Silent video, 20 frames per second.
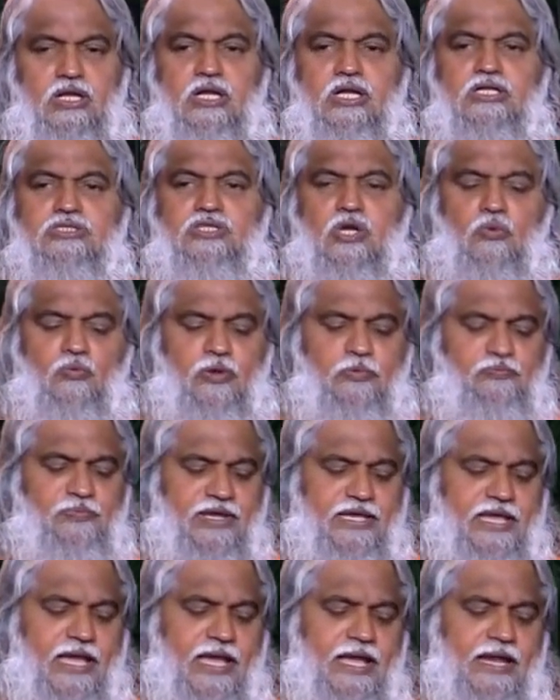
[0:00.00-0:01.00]
So we
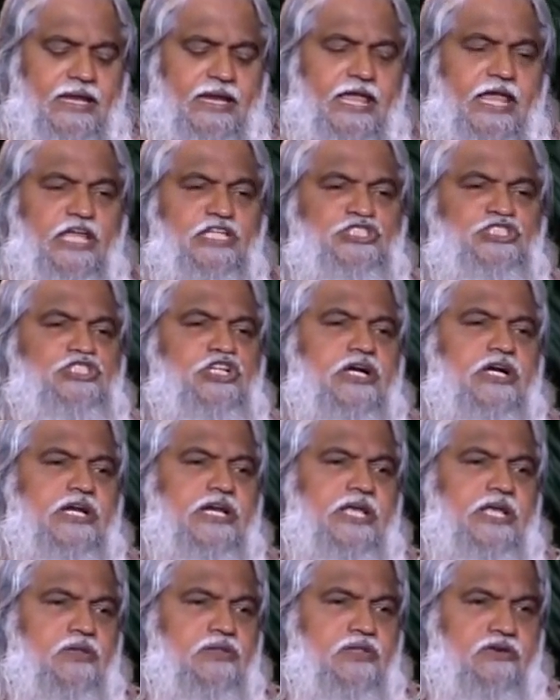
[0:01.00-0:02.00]
began a
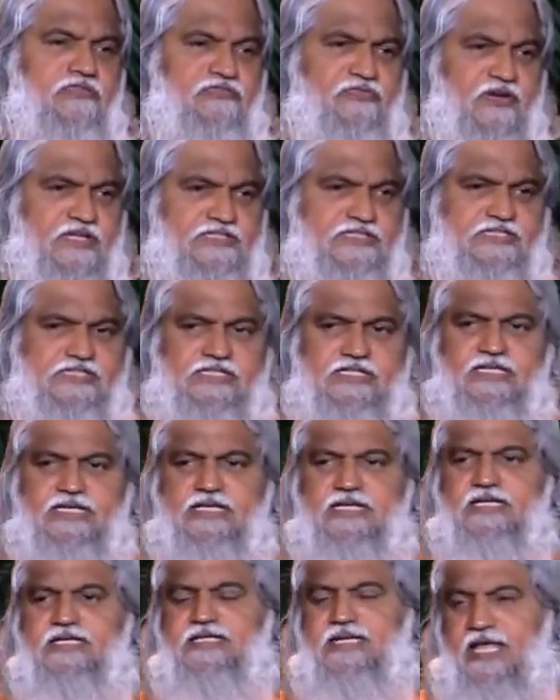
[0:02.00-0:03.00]
journey on the first
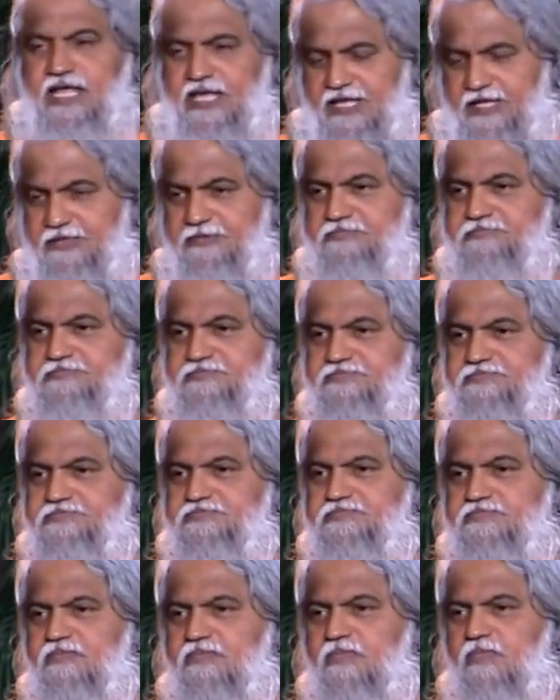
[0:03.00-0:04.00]
day.
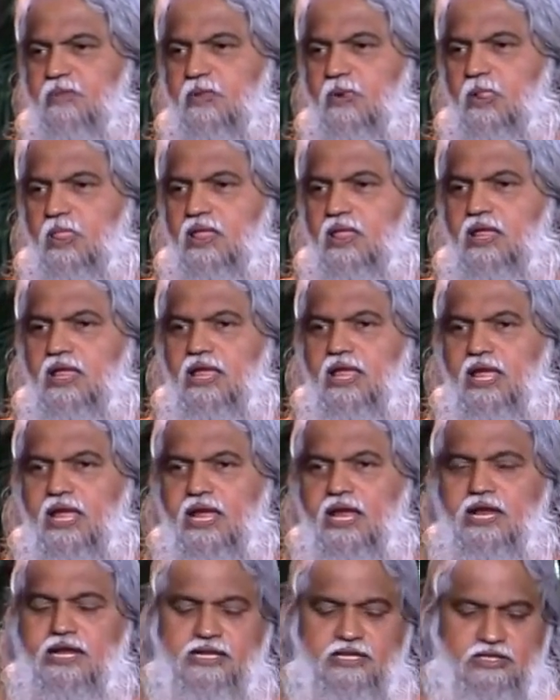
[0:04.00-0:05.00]

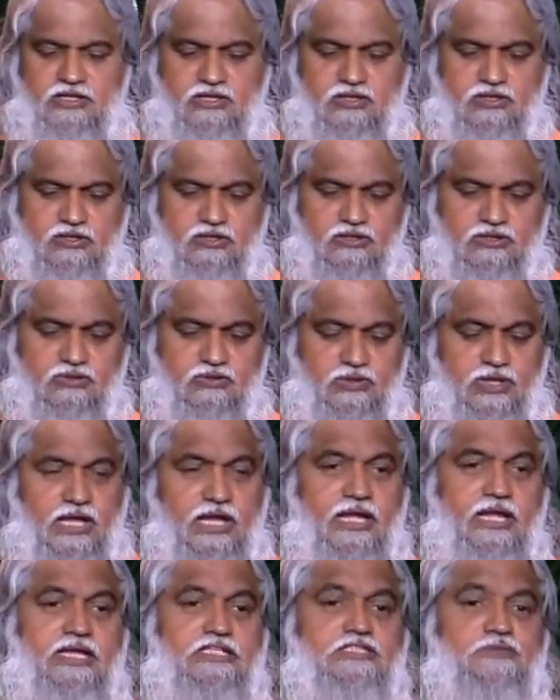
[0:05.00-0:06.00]
And
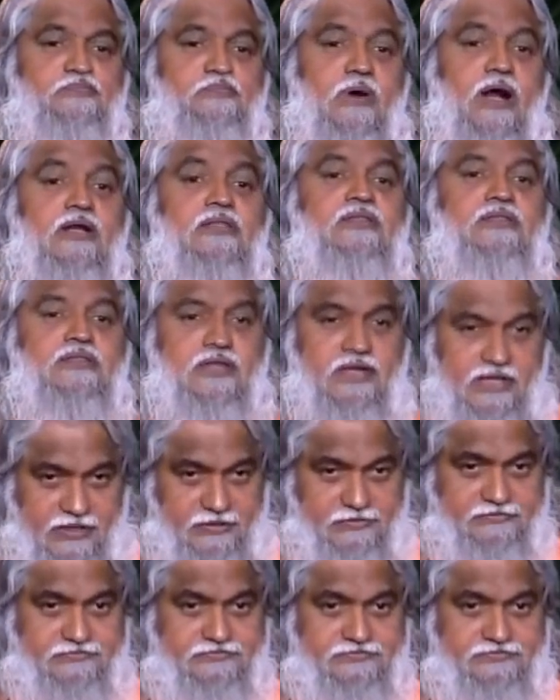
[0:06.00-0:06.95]
today it's part 3.